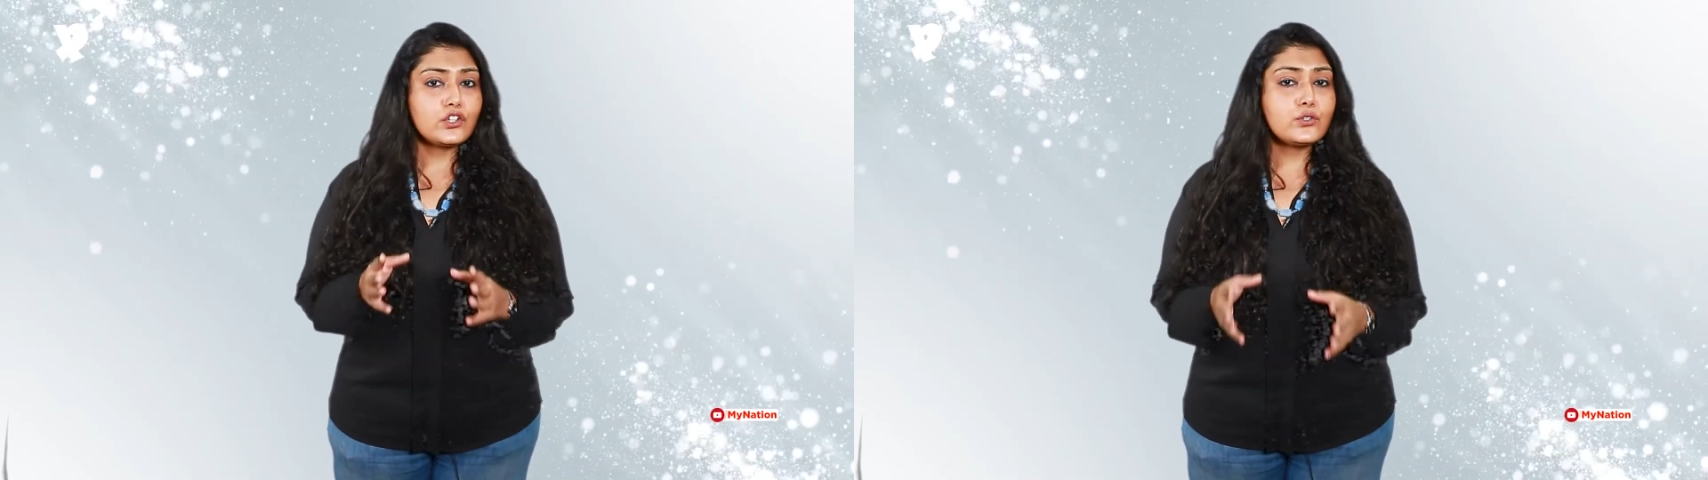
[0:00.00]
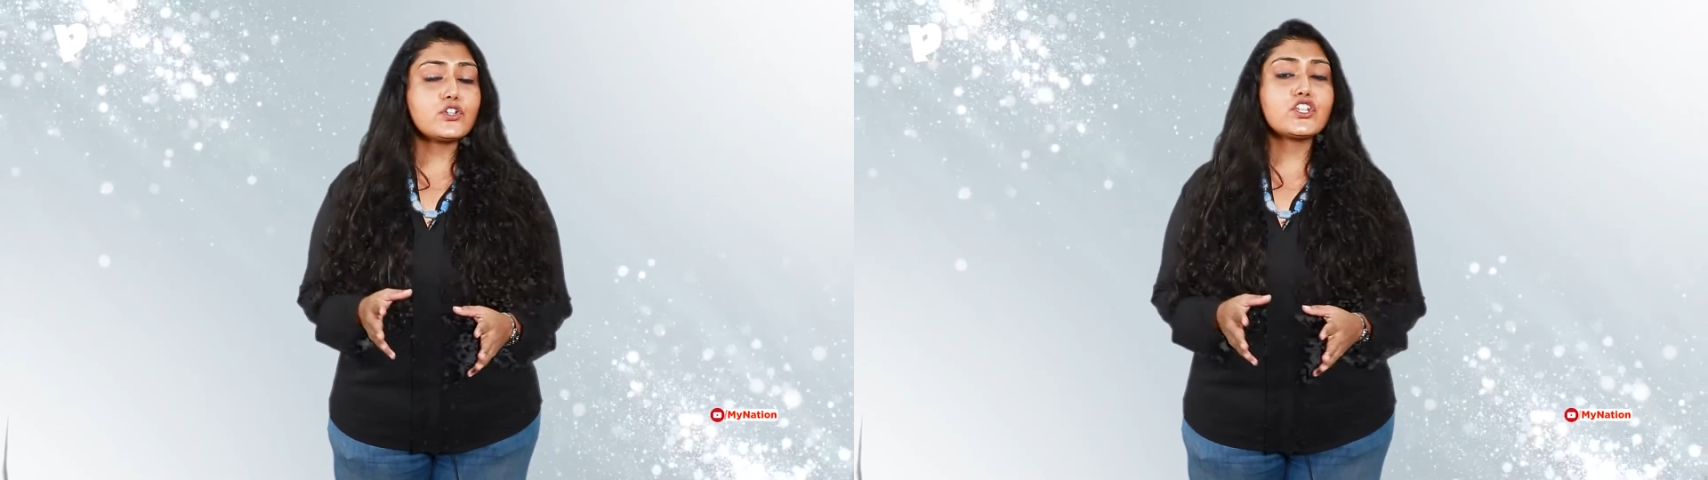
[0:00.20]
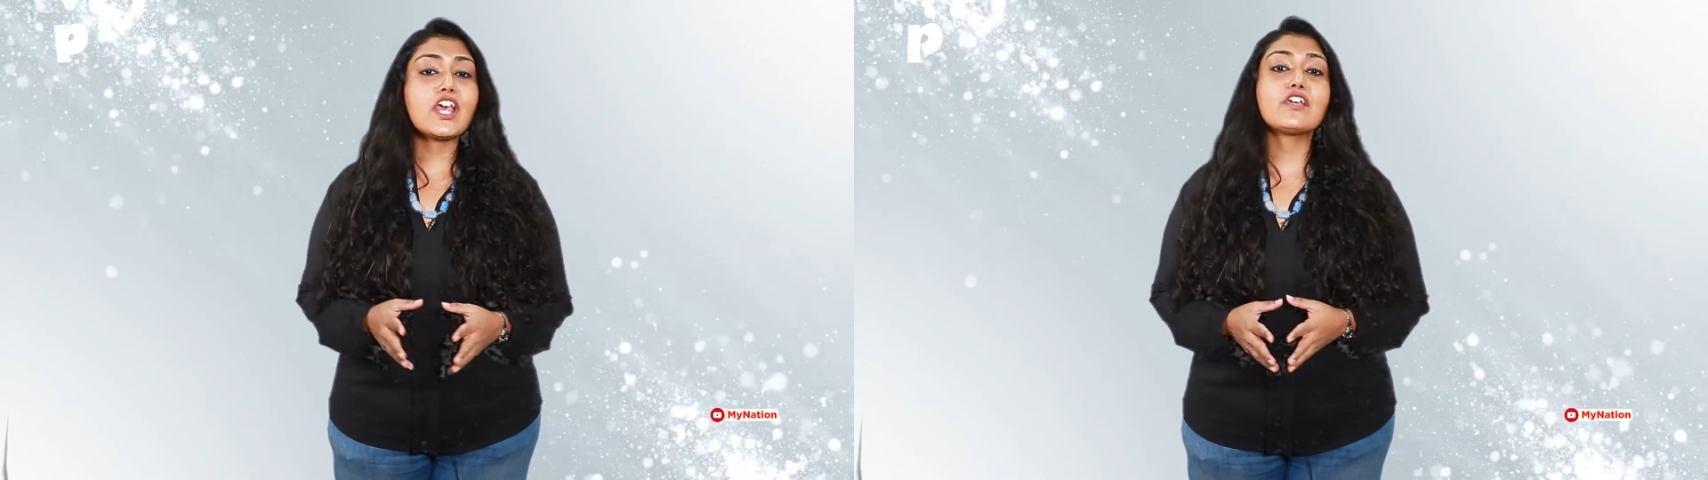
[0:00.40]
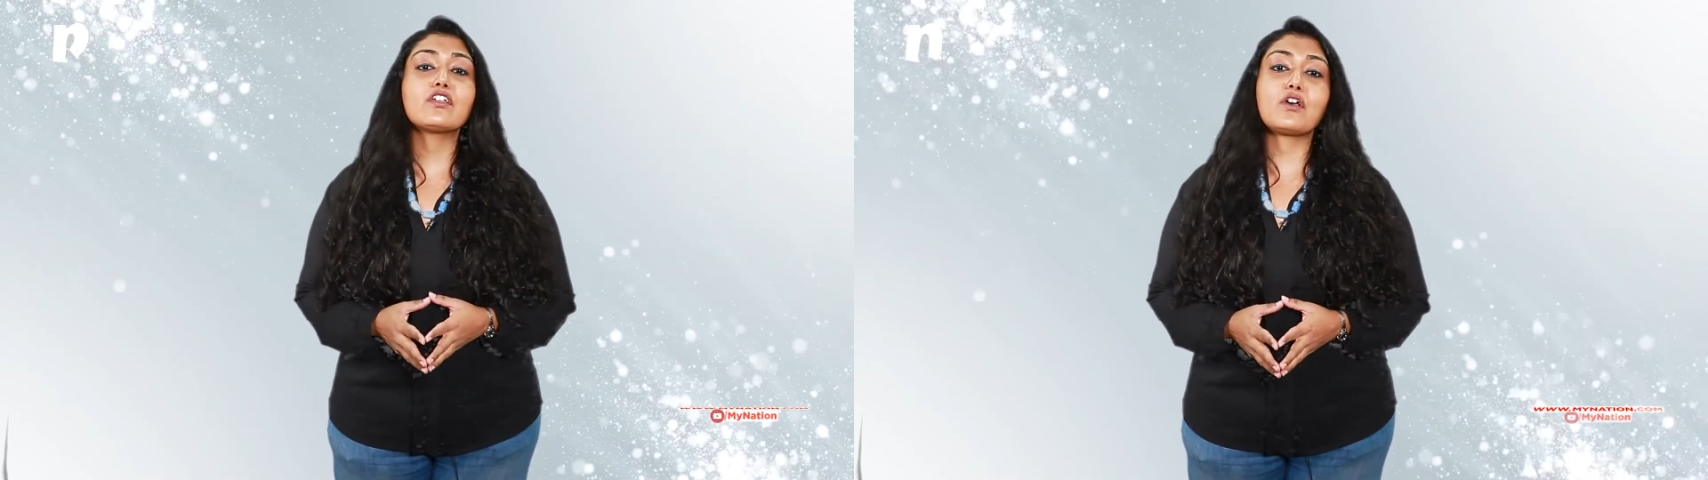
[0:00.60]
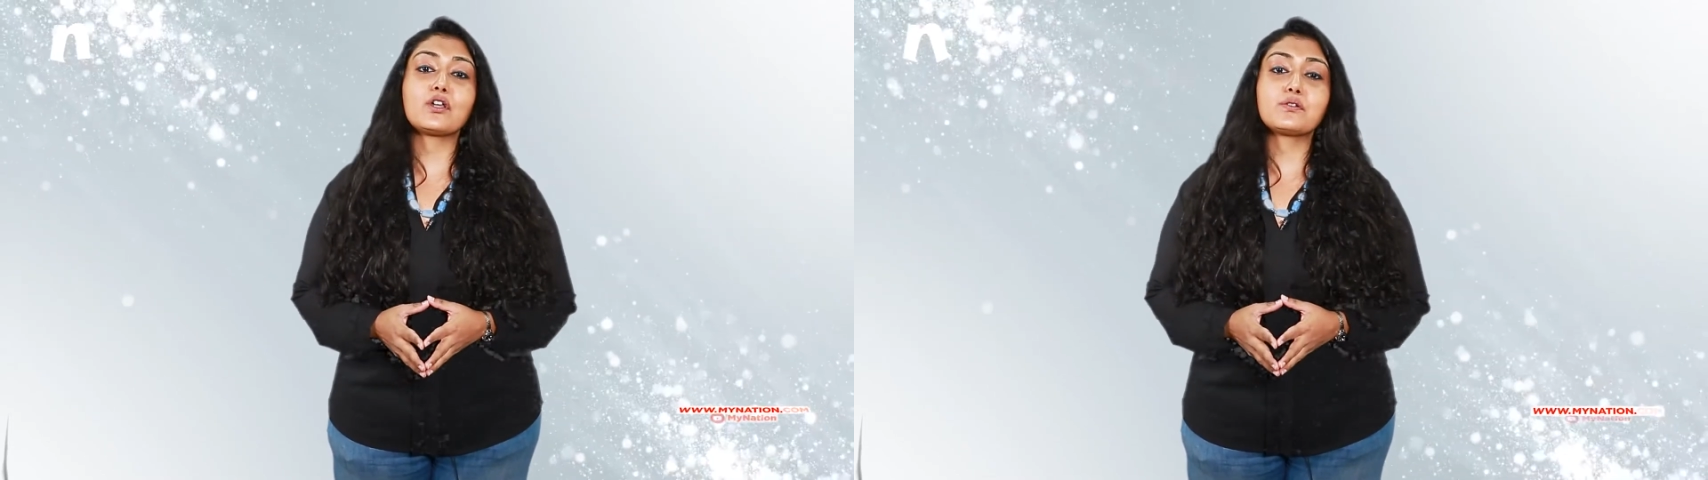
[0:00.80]
Do share
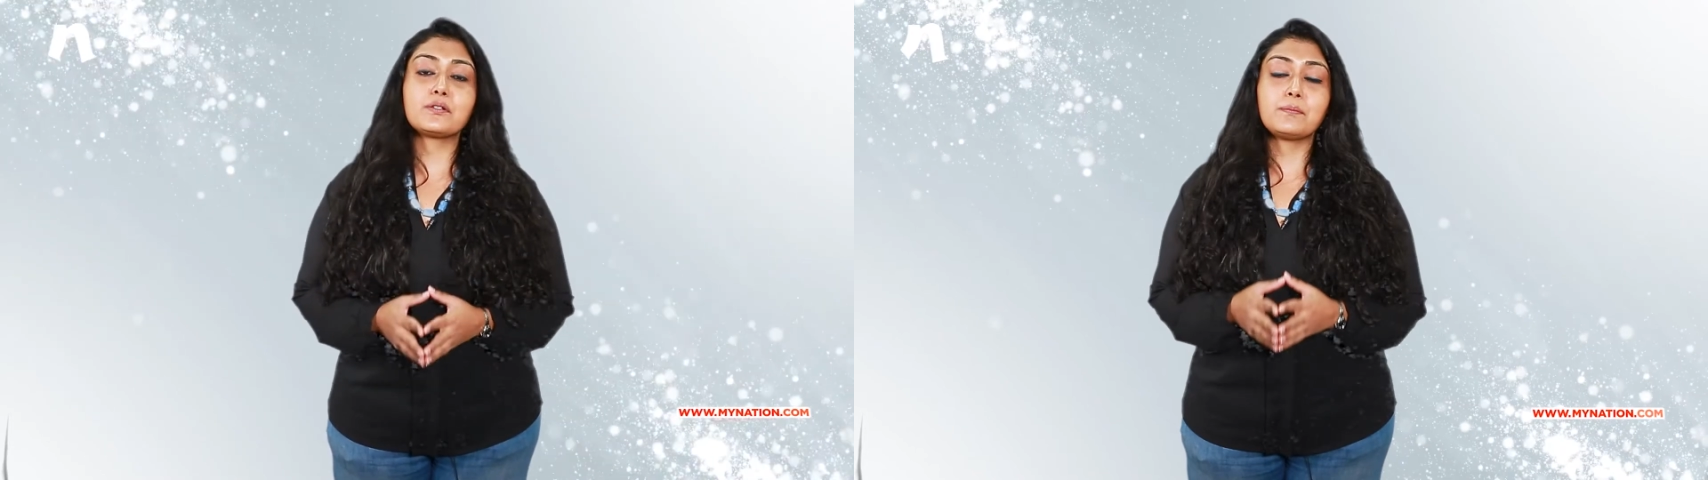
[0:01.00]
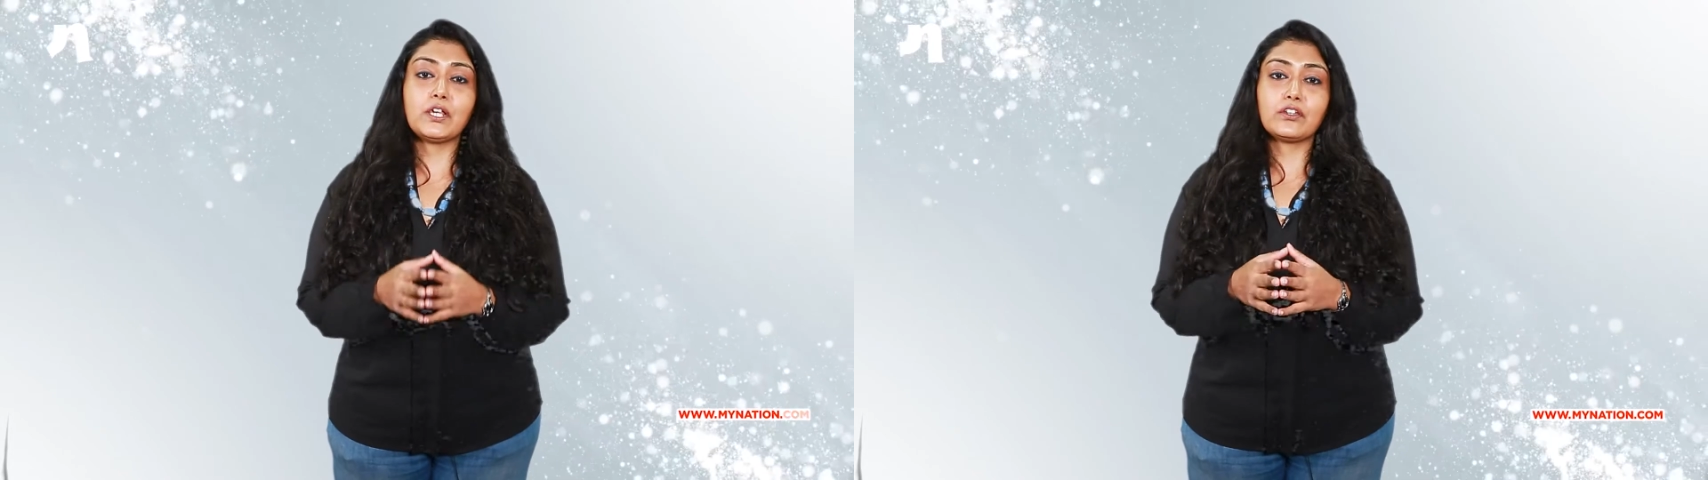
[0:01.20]
your thoughts with me